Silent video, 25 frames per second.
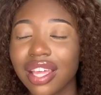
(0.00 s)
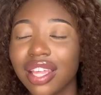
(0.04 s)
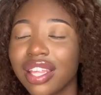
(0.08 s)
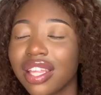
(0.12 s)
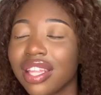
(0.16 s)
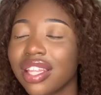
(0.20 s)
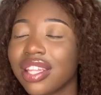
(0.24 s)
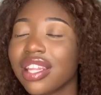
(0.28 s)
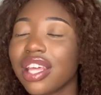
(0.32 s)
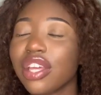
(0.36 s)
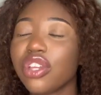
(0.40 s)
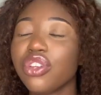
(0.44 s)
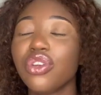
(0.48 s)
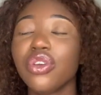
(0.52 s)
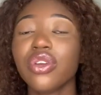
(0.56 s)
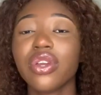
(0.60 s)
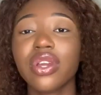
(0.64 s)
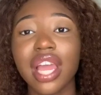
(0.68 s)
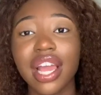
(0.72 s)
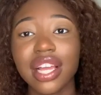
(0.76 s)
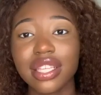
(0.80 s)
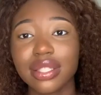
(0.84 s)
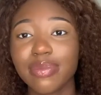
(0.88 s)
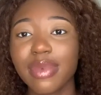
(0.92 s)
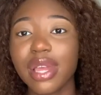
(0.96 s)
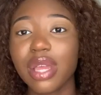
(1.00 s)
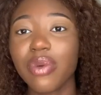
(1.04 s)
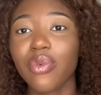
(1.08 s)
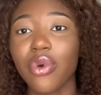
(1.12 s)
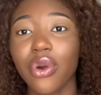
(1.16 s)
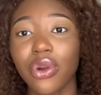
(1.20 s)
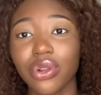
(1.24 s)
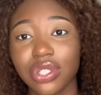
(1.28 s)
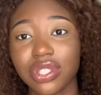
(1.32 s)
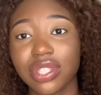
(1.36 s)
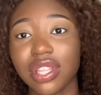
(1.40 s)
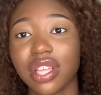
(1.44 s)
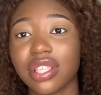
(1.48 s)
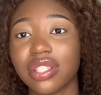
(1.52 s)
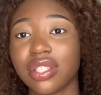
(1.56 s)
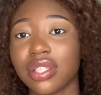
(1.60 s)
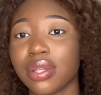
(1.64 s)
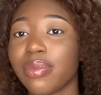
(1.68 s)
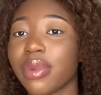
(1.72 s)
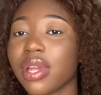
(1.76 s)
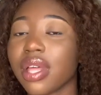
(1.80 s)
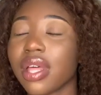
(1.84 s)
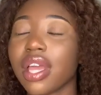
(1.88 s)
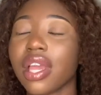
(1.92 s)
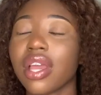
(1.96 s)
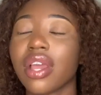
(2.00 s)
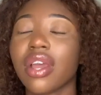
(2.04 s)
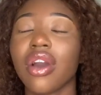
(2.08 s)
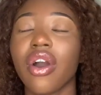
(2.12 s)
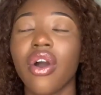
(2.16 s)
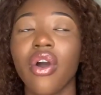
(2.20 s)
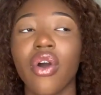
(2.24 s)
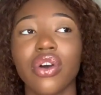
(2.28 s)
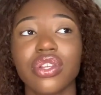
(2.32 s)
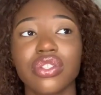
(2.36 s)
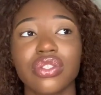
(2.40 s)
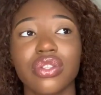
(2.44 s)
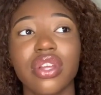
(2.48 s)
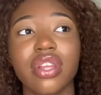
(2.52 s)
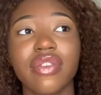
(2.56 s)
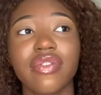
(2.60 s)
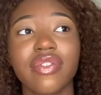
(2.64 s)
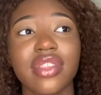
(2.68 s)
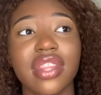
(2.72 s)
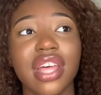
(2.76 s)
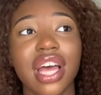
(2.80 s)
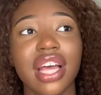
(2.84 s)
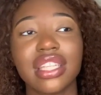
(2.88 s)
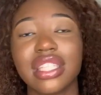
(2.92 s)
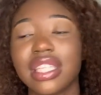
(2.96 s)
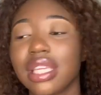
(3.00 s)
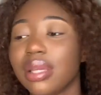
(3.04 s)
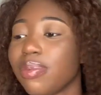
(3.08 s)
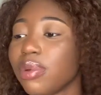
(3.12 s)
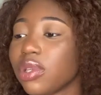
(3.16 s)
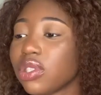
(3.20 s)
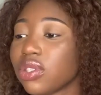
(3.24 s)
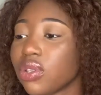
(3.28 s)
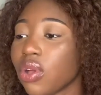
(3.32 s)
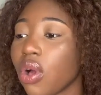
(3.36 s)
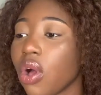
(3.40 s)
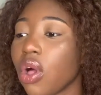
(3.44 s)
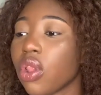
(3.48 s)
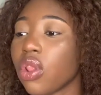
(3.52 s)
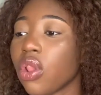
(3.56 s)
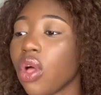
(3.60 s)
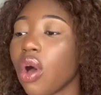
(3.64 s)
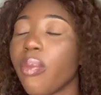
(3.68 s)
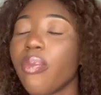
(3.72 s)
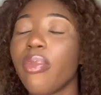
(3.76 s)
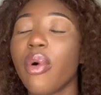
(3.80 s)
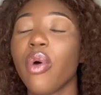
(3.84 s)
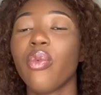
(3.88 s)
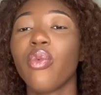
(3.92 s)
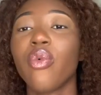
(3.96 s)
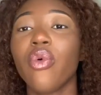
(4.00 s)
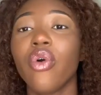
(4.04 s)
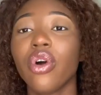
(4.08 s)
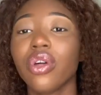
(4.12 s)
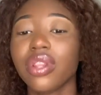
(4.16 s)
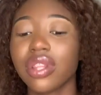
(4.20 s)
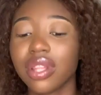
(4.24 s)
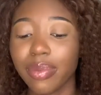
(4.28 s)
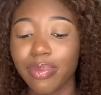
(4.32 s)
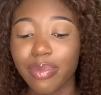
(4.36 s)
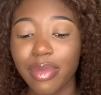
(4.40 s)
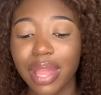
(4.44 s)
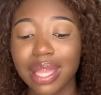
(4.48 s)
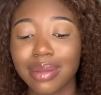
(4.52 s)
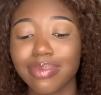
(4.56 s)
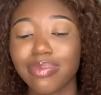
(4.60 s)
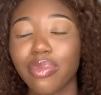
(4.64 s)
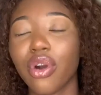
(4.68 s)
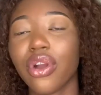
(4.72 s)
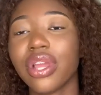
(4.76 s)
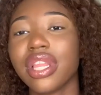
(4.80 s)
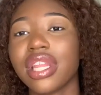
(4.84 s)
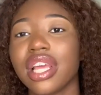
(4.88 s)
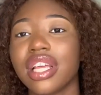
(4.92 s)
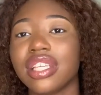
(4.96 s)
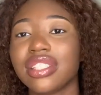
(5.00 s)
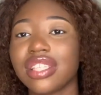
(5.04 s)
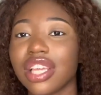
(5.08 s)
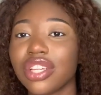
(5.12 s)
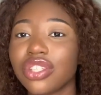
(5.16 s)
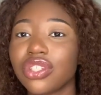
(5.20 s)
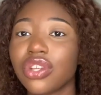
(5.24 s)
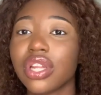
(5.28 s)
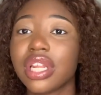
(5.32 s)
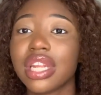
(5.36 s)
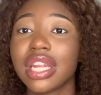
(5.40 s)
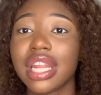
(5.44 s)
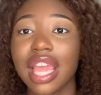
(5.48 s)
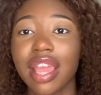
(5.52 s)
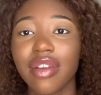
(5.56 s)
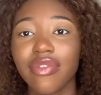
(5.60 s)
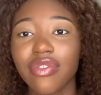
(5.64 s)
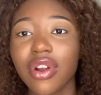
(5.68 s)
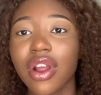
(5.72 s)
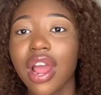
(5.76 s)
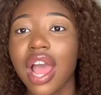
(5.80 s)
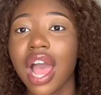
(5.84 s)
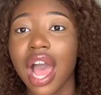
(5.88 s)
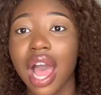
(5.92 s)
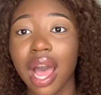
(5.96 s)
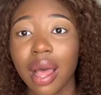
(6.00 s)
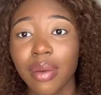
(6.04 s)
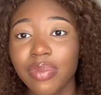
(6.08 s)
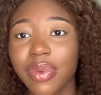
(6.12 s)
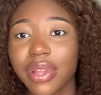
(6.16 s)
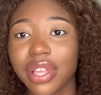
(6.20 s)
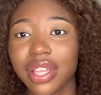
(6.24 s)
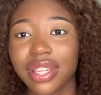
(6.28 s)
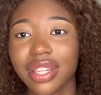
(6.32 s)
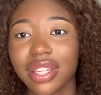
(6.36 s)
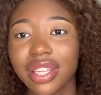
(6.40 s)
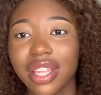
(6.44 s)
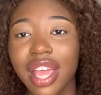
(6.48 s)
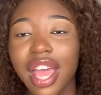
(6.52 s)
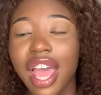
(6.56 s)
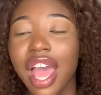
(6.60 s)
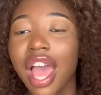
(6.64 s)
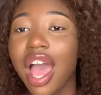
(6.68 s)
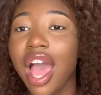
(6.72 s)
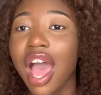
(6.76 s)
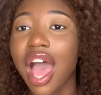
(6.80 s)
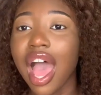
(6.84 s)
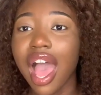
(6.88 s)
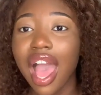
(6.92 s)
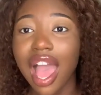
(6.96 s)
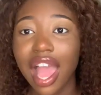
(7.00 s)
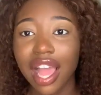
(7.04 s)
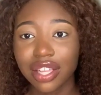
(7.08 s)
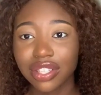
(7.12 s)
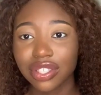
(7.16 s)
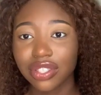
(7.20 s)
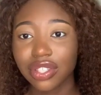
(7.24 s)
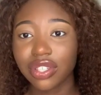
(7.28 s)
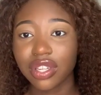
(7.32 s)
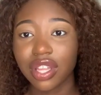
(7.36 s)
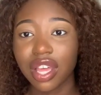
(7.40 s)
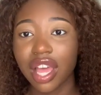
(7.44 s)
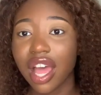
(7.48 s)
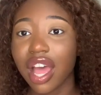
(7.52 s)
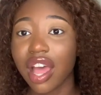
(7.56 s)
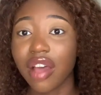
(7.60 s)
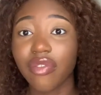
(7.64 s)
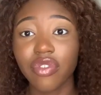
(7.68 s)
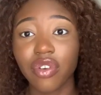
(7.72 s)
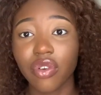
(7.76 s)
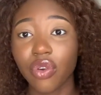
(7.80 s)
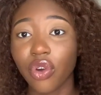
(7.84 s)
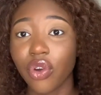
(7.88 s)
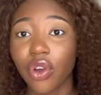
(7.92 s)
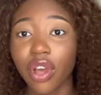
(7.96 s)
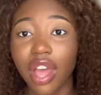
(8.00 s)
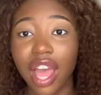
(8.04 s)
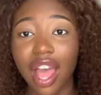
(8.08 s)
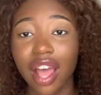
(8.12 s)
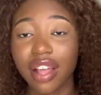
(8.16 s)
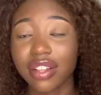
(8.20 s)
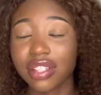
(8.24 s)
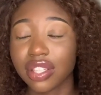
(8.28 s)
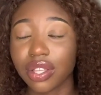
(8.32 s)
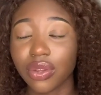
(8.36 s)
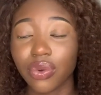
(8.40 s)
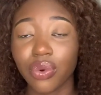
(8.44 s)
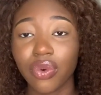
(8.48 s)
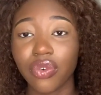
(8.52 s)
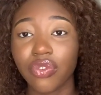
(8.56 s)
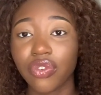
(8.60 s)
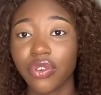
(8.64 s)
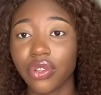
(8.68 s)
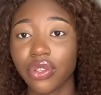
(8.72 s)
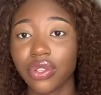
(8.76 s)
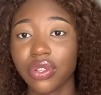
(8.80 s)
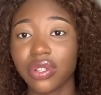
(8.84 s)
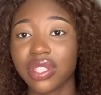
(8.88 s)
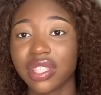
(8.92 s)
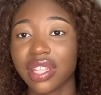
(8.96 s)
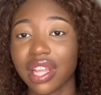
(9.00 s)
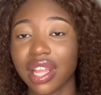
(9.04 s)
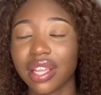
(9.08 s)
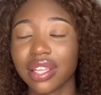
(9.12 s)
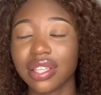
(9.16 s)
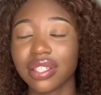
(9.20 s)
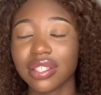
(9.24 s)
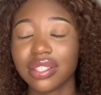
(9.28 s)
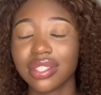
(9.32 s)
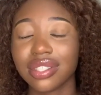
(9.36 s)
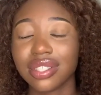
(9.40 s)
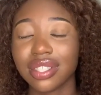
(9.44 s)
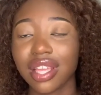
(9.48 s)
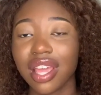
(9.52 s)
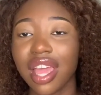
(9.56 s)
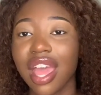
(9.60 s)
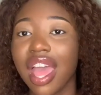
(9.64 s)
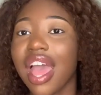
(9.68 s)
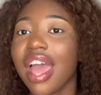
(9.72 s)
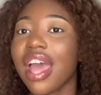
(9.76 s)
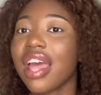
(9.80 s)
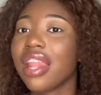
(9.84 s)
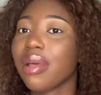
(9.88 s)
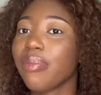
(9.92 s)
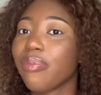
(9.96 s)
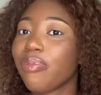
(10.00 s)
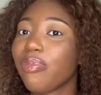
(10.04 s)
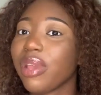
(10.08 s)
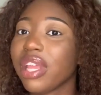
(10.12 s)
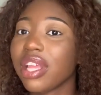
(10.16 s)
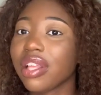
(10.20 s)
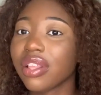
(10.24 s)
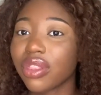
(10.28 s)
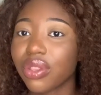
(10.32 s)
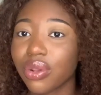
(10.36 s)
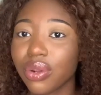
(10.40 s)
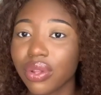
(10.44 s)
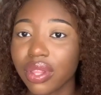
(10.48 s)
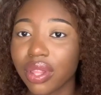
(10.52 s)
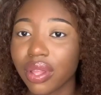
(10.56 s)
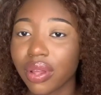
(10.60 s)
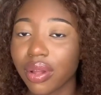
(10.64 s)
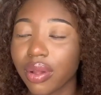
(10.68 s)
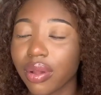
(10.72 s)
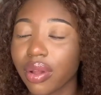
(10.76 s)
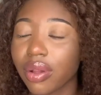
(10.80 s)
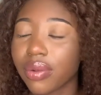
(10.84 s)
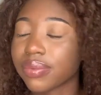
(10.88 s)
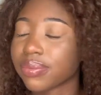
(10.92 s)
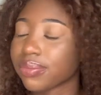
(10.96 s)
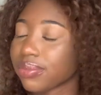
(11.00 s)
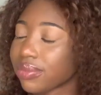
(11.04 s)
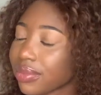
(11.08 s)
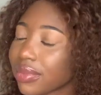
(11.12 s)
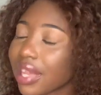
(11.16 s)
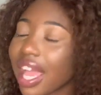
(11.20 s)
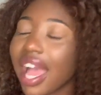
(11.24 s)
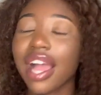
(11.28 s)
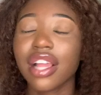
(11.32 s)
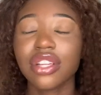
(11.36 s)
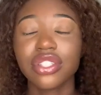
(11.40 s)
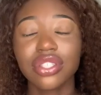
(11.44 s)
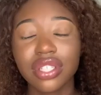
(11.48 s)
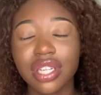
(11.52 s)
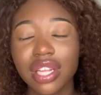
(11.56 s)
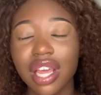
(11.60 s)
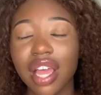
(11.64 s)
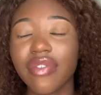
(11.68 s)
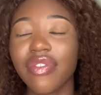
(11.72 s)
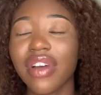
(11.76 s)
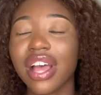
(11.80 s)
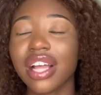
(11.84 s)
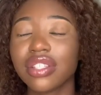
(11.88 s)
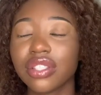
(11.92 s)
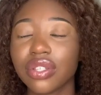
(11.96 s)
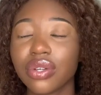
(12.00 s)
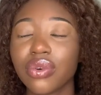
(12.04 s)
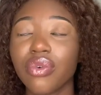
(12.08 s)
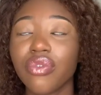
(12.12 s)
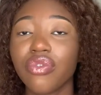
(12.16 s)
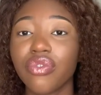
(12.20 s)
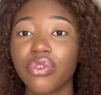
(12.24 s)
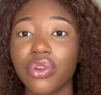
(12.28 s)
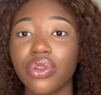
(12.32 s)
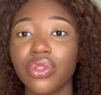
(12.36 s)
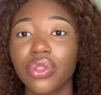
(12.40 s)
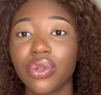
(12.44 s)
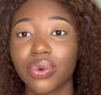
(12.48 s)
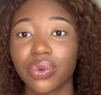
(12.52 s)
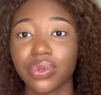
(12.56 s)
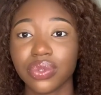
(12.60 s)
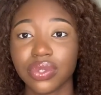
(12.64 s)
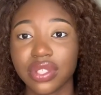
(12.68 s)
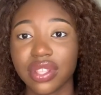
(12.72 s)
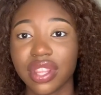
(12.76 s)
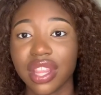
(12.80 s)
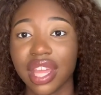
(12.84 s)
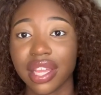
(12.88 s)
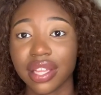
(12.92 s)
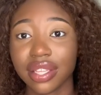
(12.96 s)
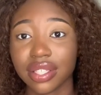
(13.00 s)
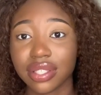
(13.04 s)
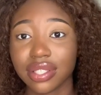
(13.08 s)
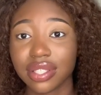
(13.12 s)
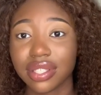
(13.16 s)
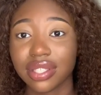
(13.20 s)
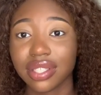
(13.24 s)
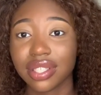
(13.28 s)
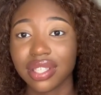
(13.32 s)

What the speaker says: Now, you guys might watch this and be like, oh, it's not even that deep, it's not a lot. But what the main point is, it should never happen. I shouldn't have had to go through these things. And then I shouldn't have had to go through those things